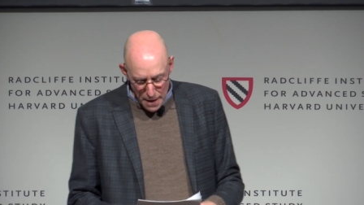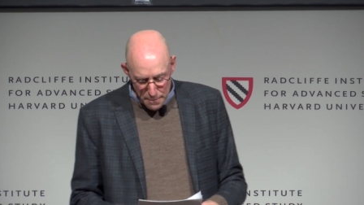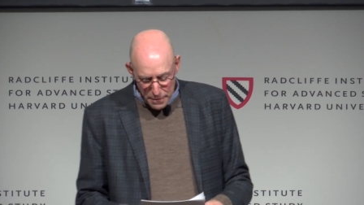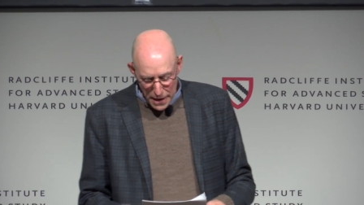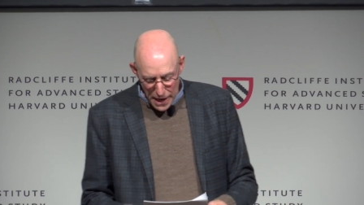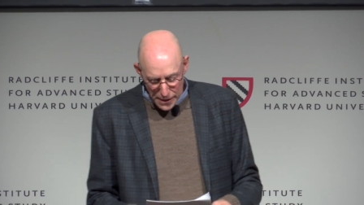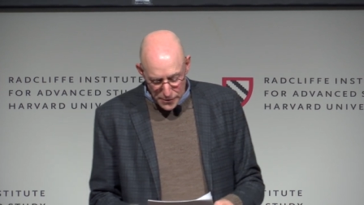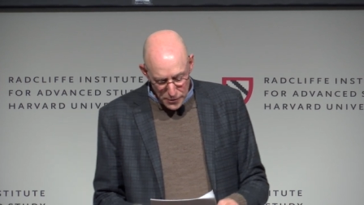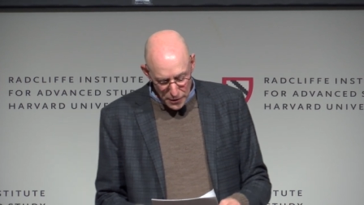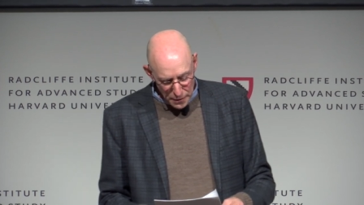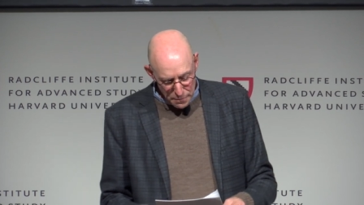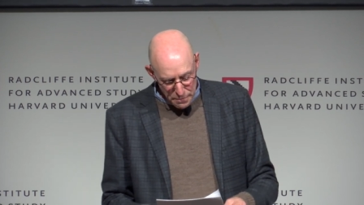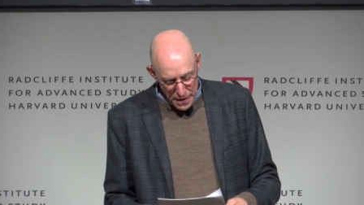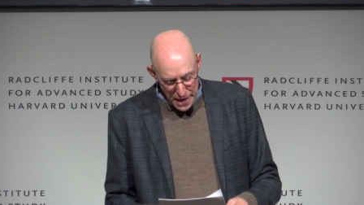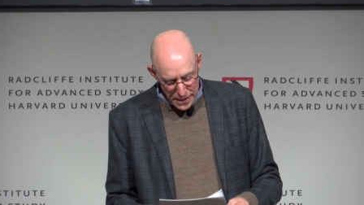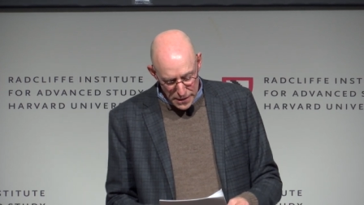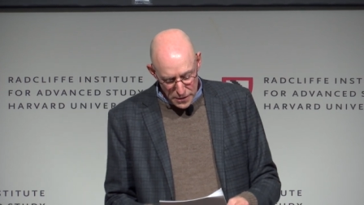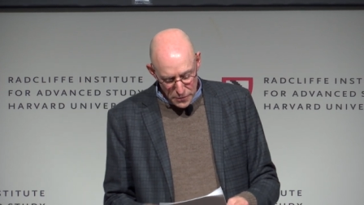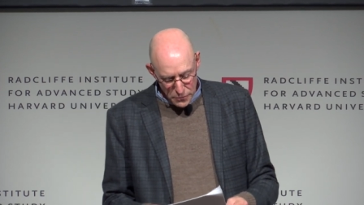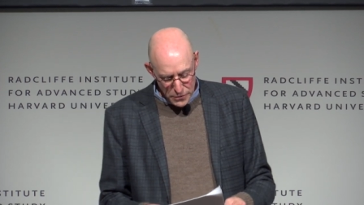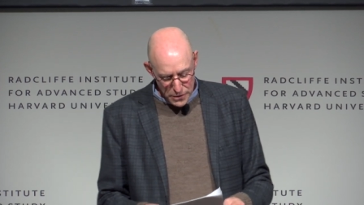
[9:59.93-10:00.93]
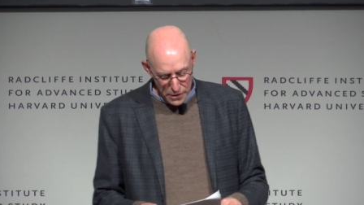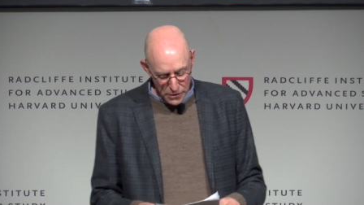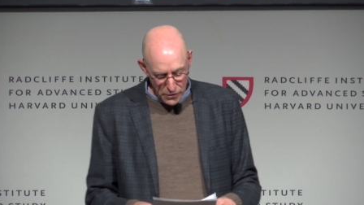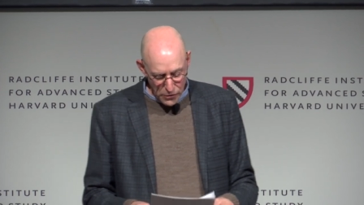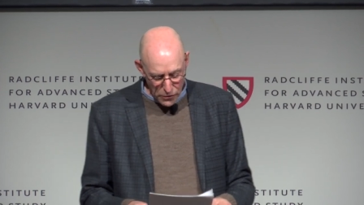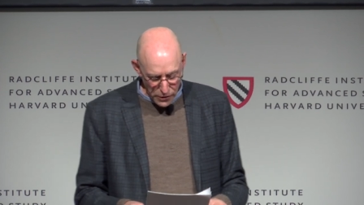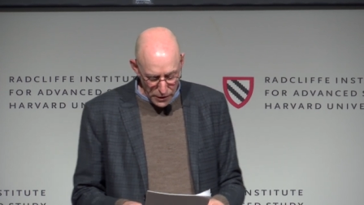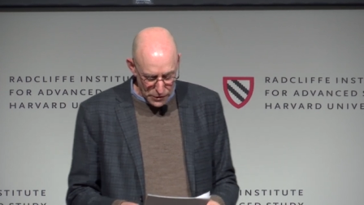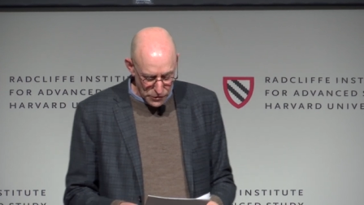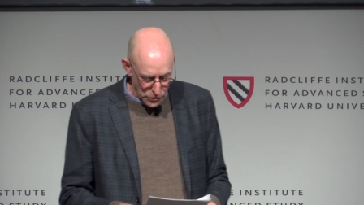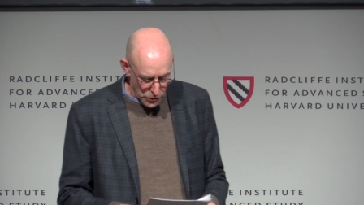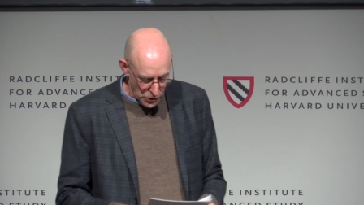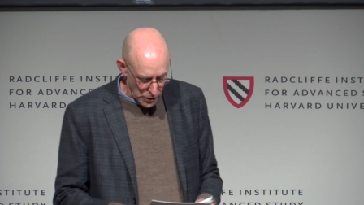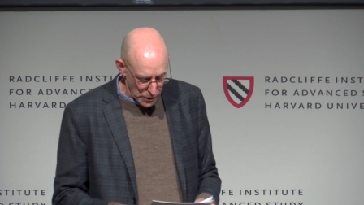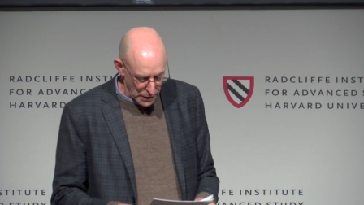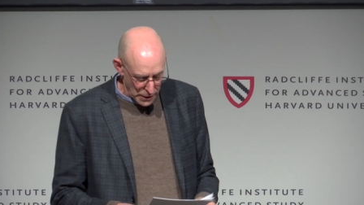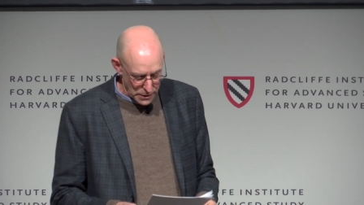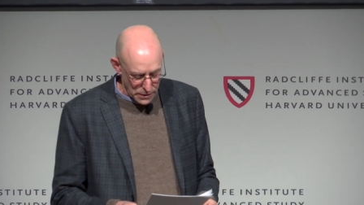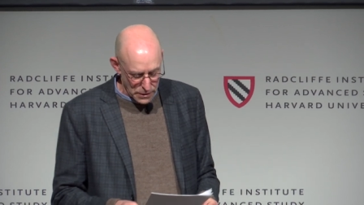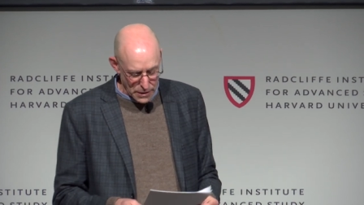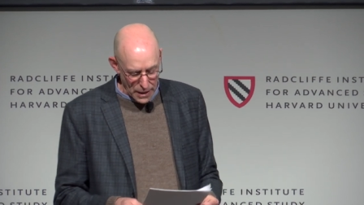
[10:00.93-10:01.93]
Patrick Mettes was a New York
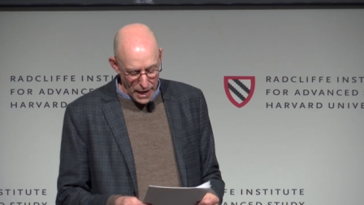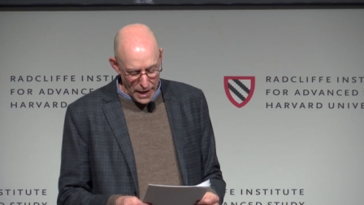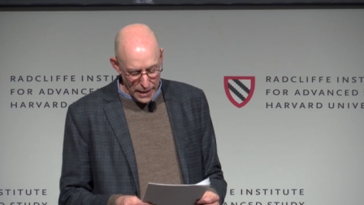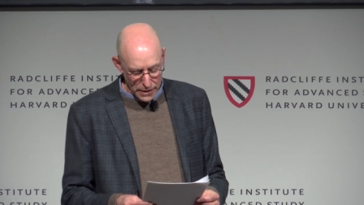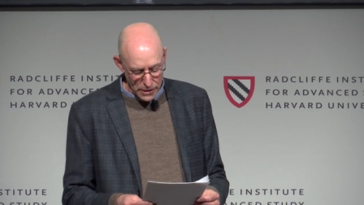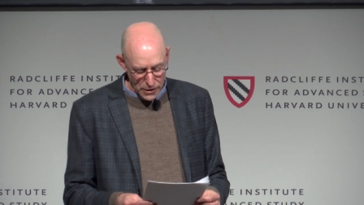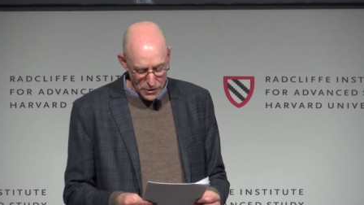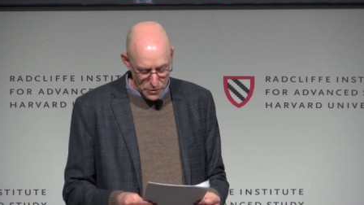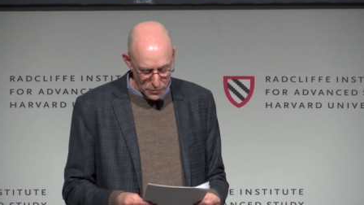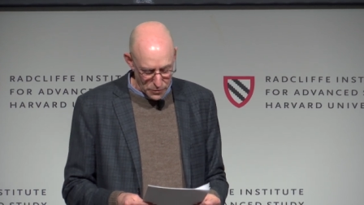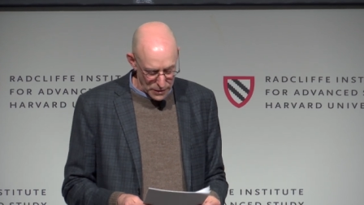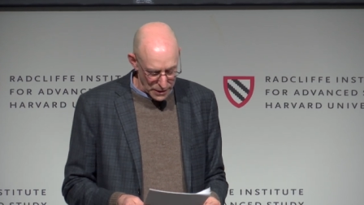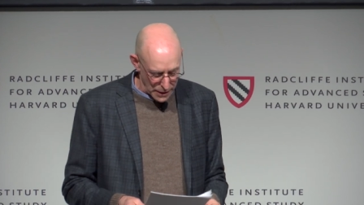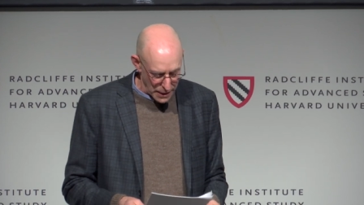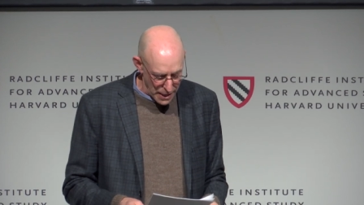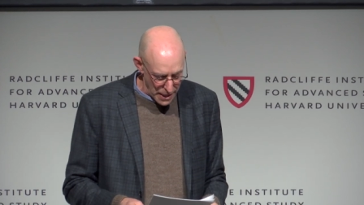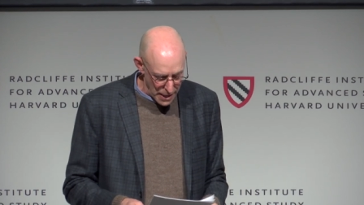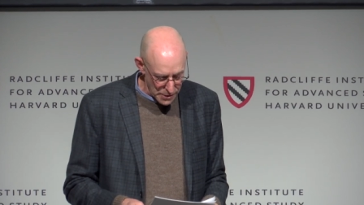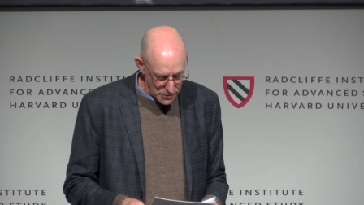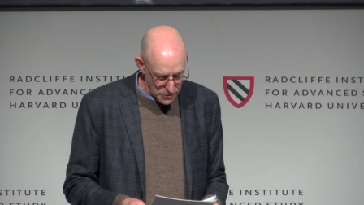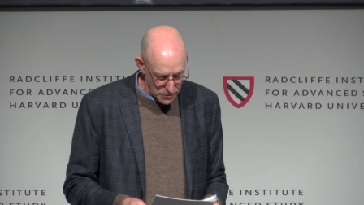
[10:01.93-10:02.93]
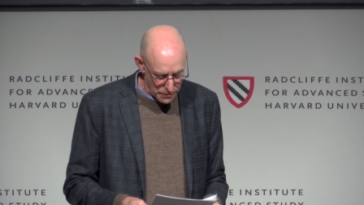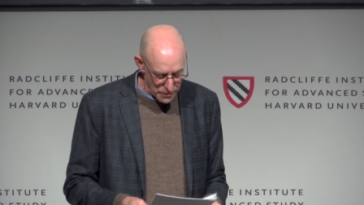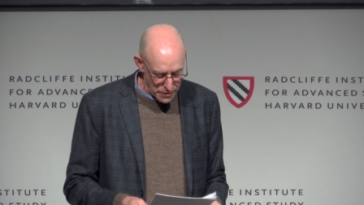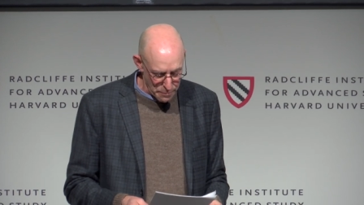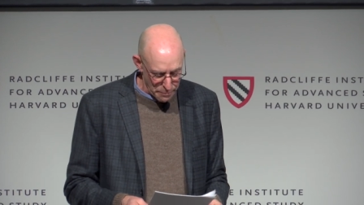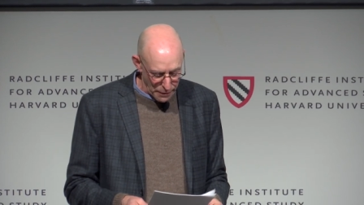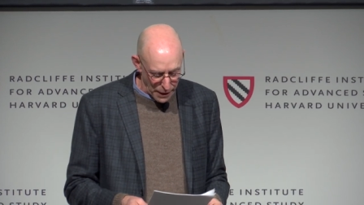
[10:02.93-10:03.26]
journalist diagnosed with the cancer of the